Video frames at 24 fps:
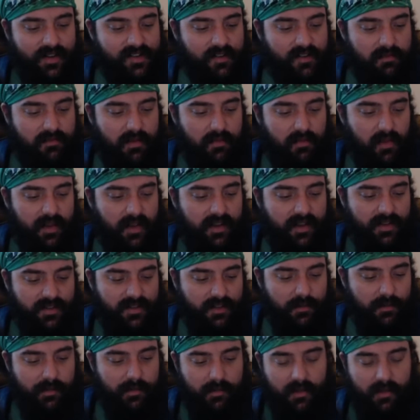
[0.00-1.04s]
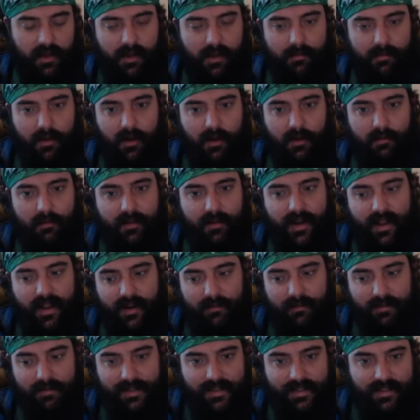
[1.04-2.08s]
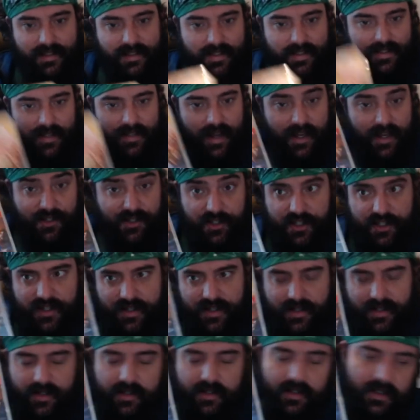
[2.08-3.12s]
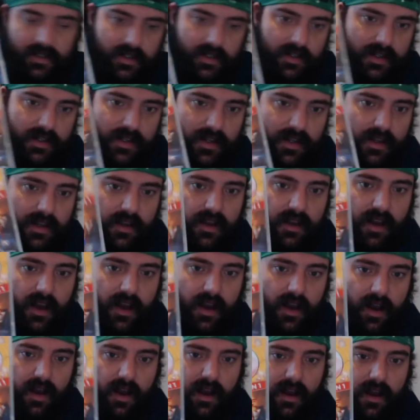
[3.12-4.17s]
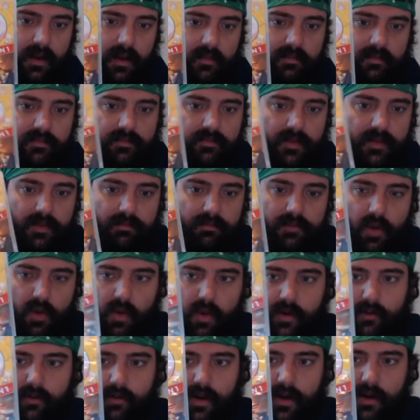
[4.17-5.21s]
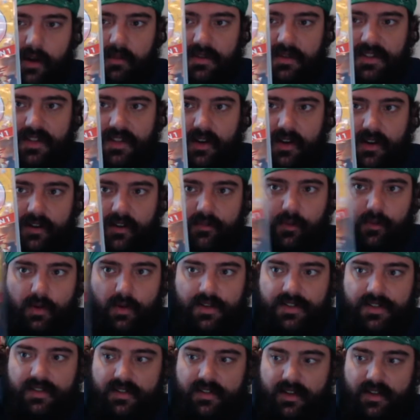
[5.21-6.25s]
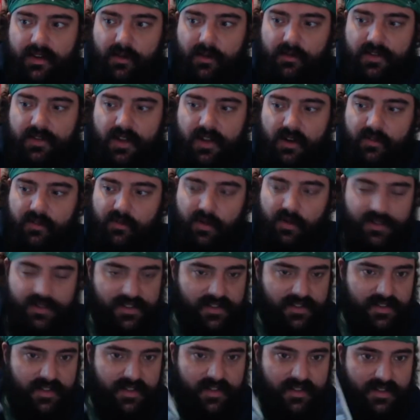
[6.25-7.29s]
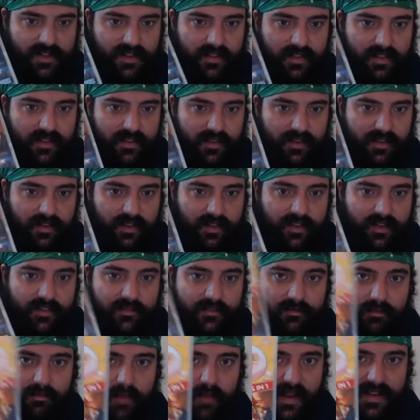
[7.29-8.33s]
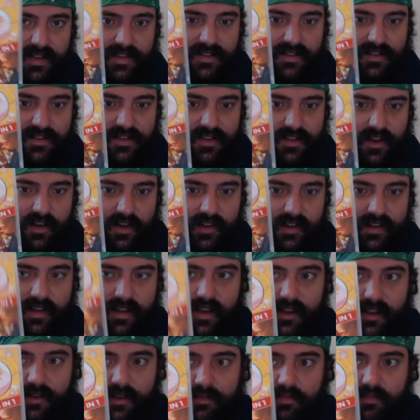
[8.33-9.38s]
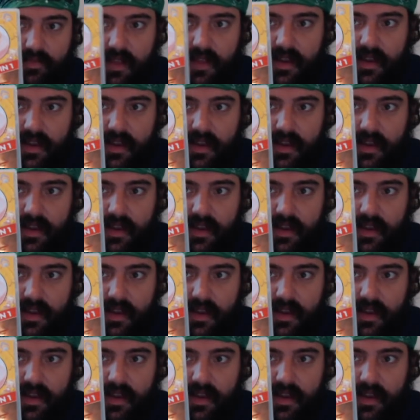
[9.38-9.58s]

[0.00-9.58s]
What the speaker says: I've been playing Super Monkey Ball Banana Blitz HD and toying around with Sonic Forces. I know Sonic Forces isn't the best Sonic game